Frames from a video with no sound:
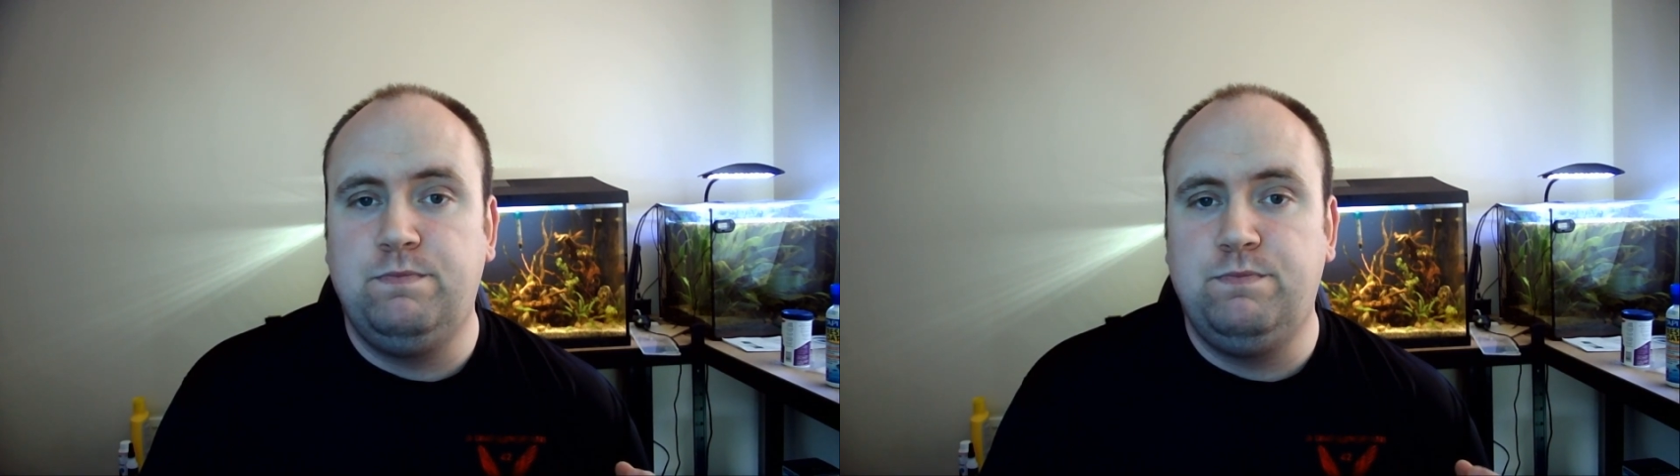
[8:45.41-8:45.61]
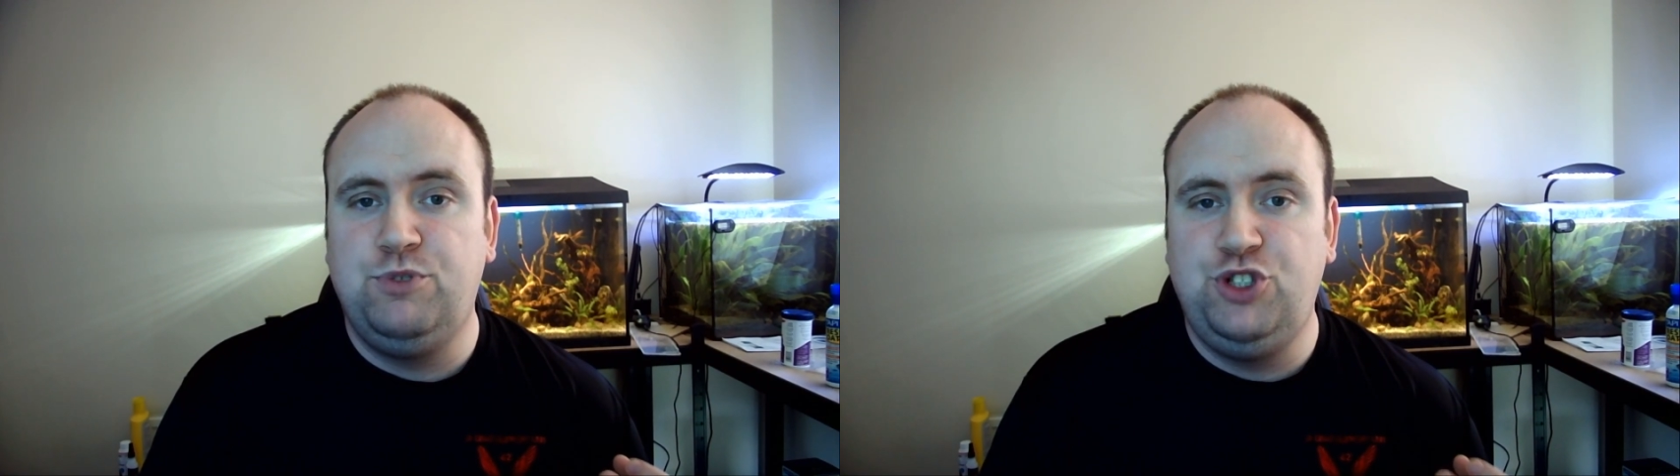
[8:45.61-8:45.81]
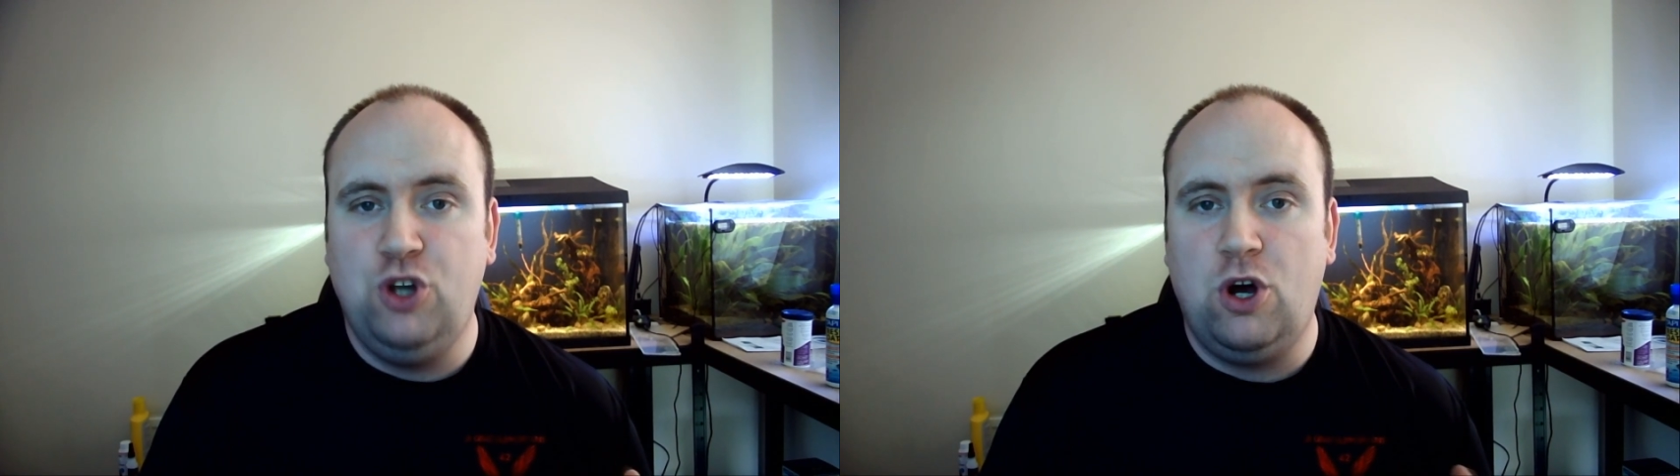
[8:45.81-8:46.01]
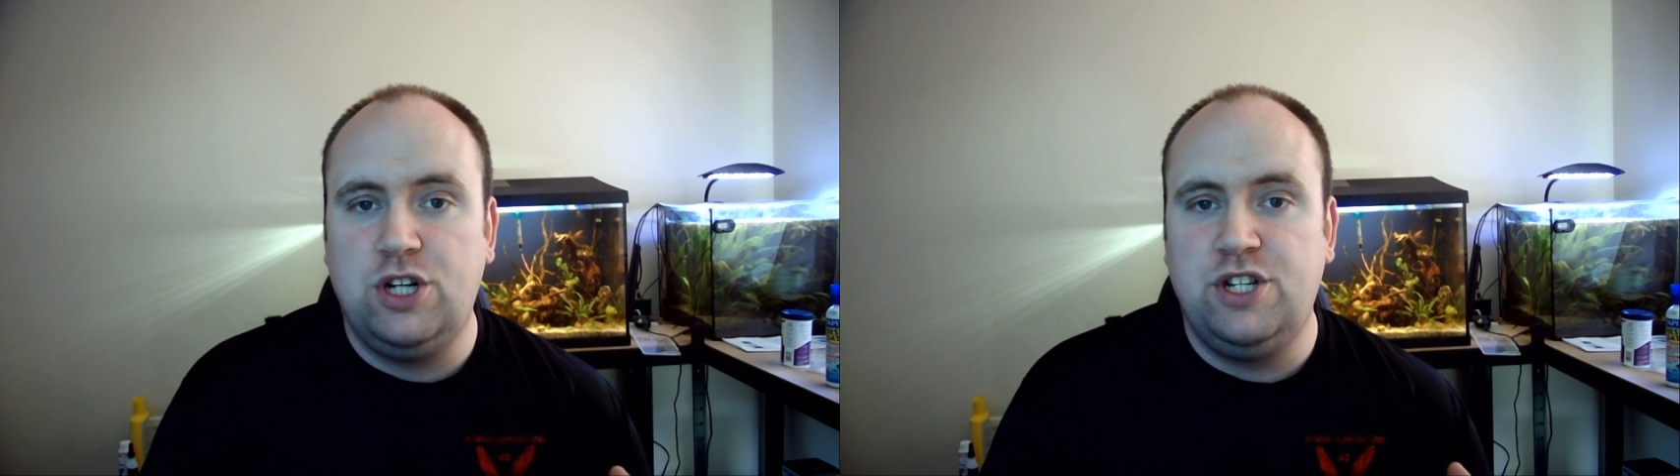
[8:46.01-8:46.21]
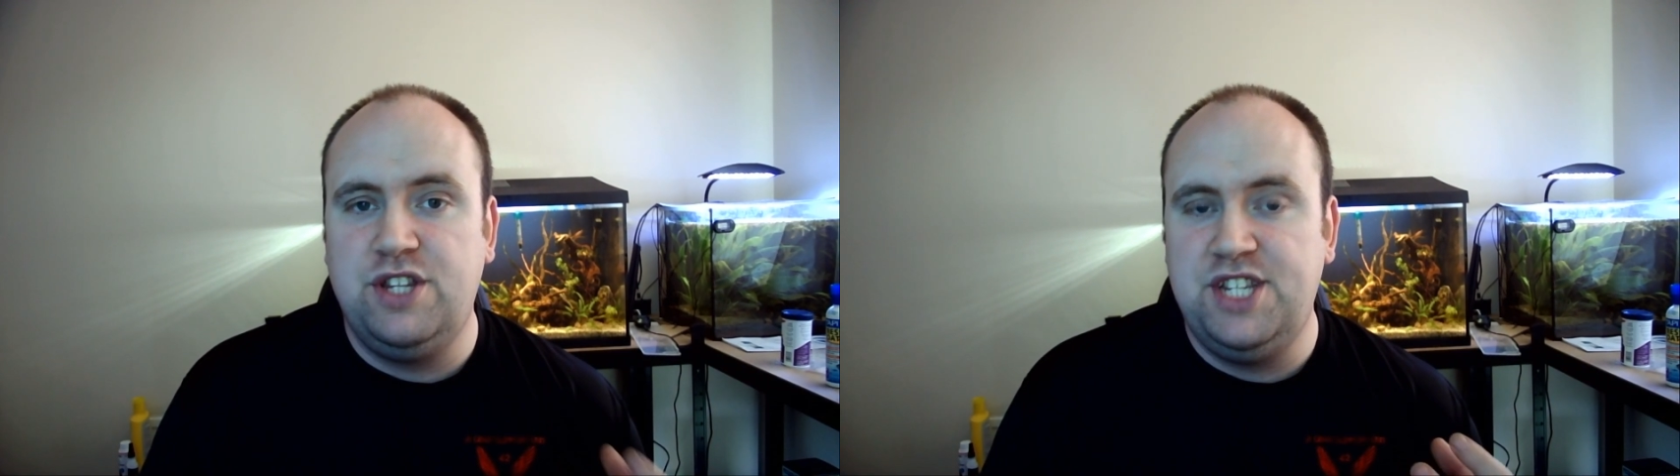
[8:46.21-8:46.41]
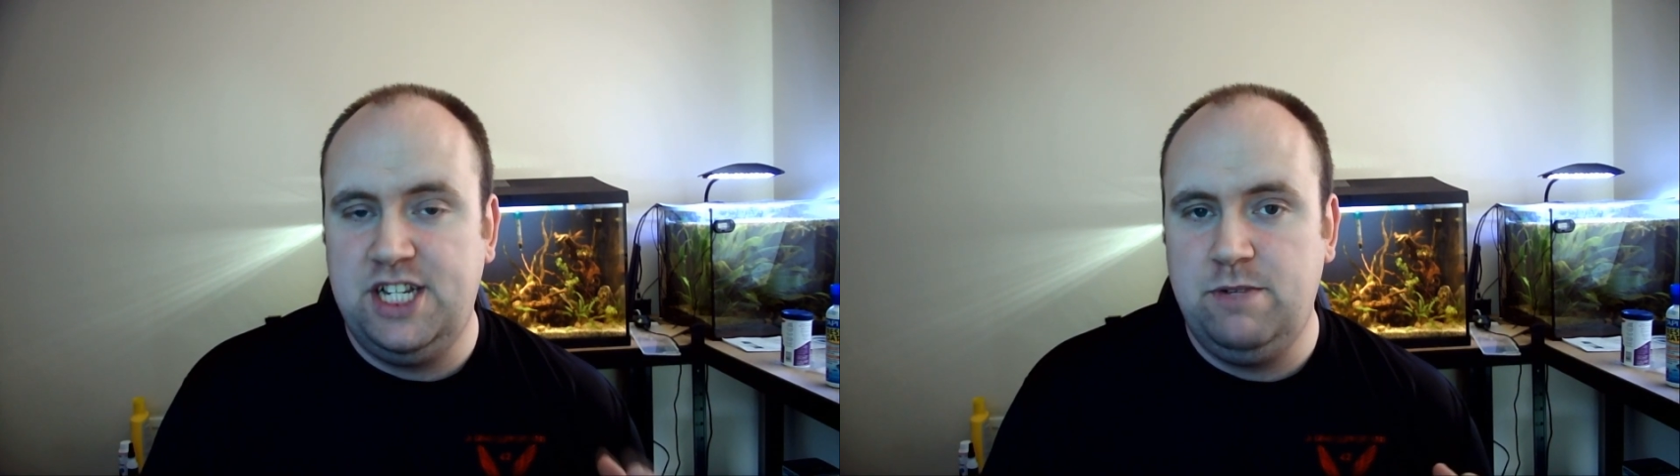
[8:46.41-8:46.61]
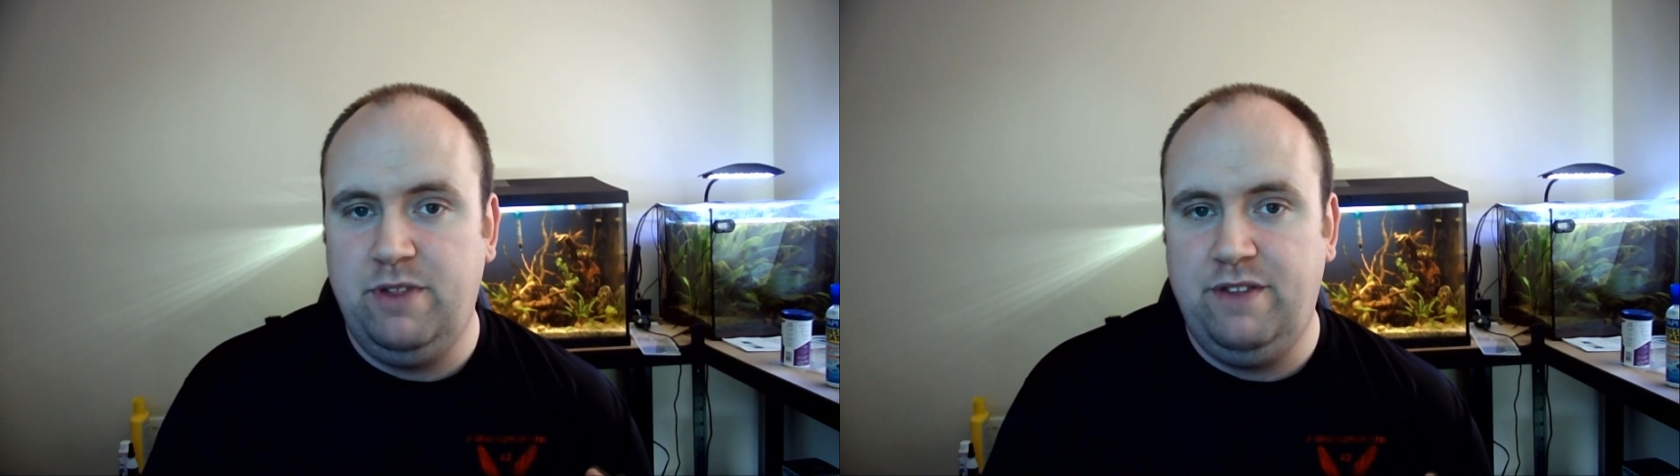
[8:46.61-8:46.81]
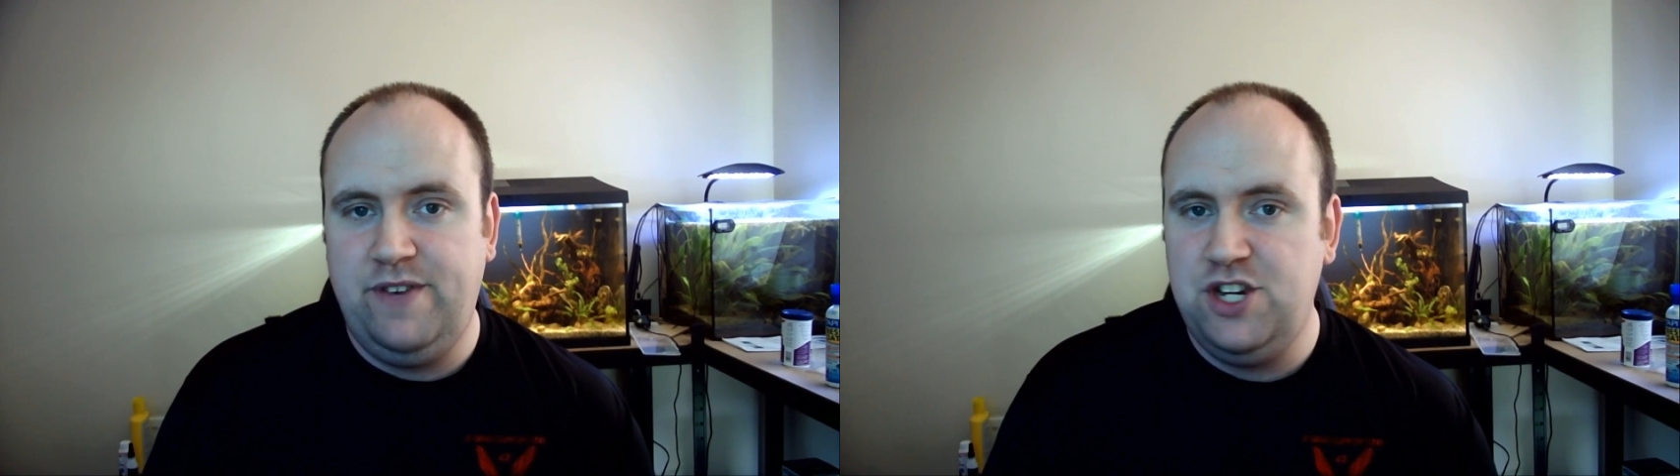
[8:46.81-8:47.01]
shock to the system of the
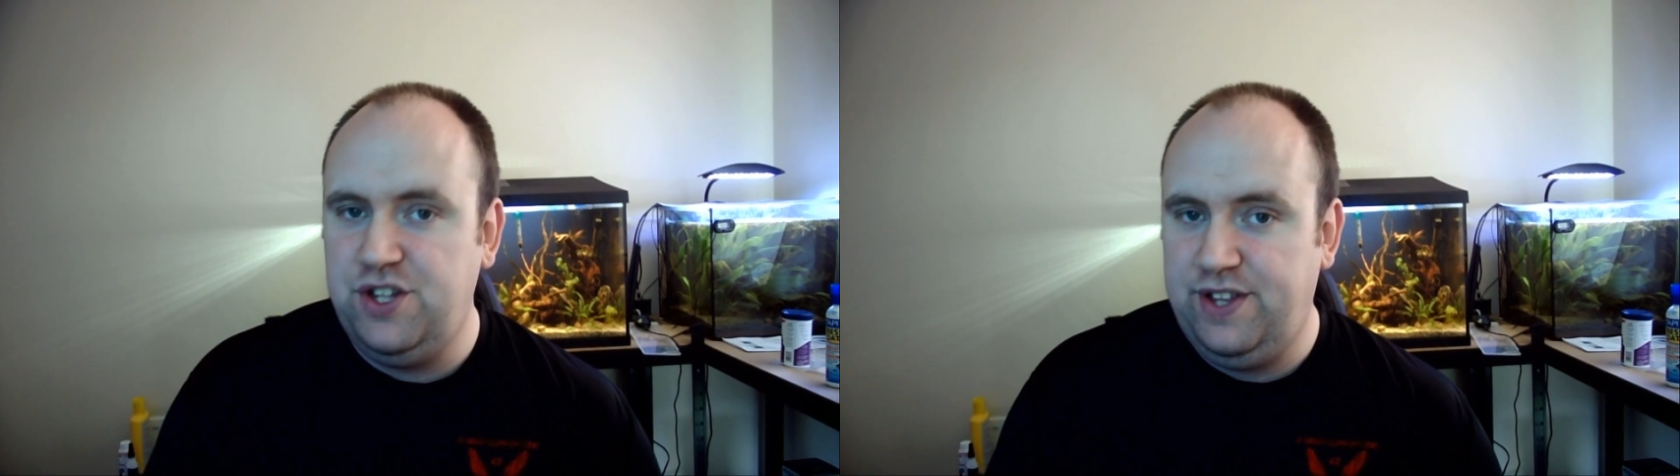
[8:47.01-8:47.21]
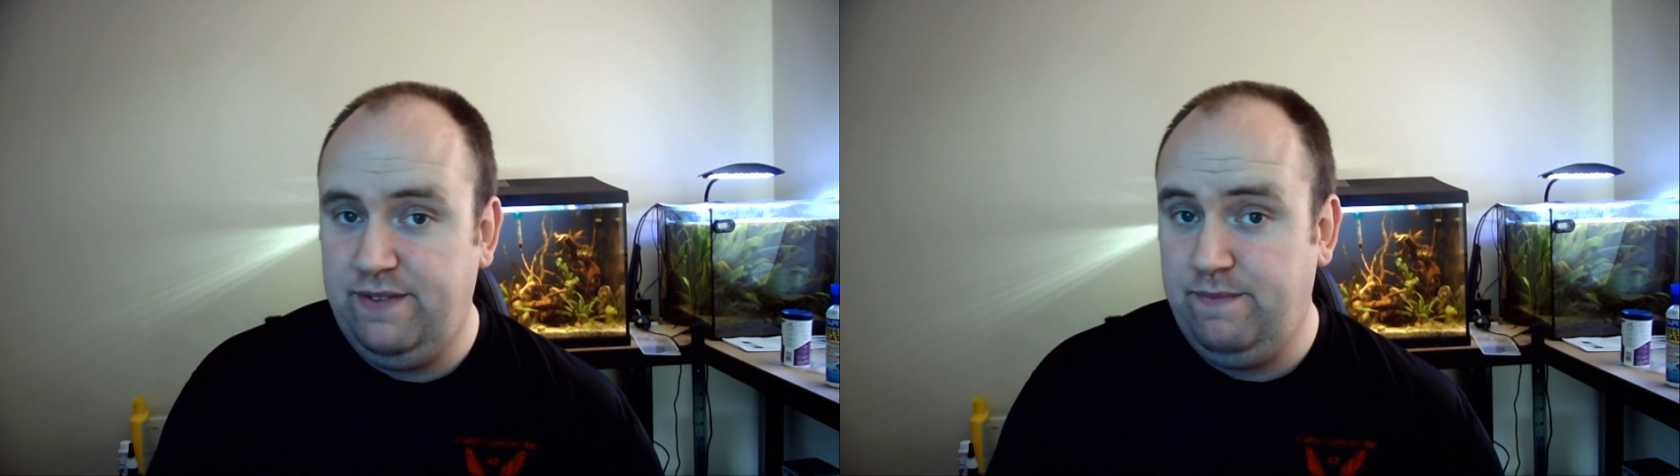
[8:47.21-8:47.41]
fish and